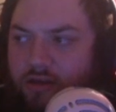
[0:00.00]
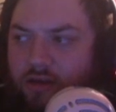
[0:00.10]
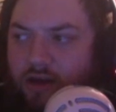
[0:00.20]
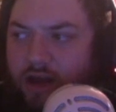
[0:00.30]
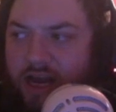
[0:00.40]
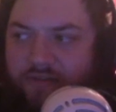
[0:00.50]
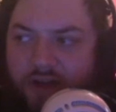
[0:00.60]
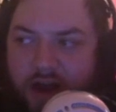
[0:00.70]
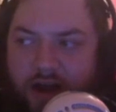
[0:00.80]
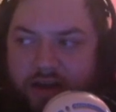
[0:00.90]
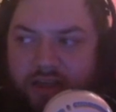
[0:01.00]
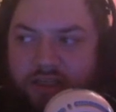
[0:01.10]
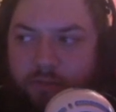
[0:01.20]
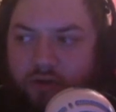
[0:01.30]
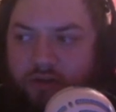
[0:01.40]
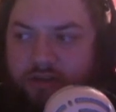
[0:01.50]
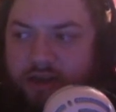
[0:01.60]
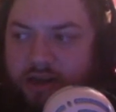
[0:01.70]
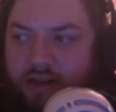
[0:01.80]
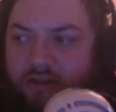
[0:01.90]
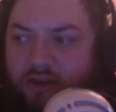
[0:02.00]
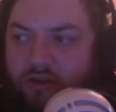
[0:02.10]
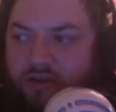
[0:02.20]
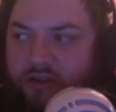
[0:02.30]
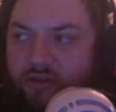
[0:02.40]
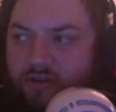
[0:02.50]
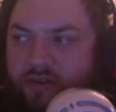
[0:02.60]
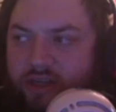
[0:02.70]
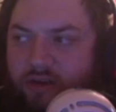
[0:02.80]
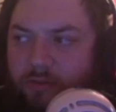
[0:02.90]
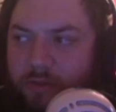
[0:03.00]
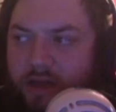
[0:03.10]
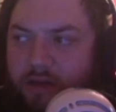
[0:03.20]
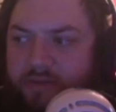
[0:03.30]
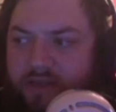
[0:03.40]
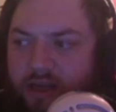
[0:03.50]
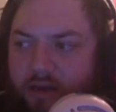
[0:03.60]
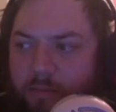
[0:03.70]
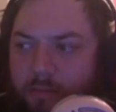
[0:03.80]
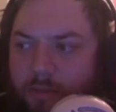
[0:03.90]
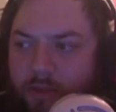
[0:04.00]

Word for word: Uh, and I've got Onyx Bolts on, though, so those healed me up some.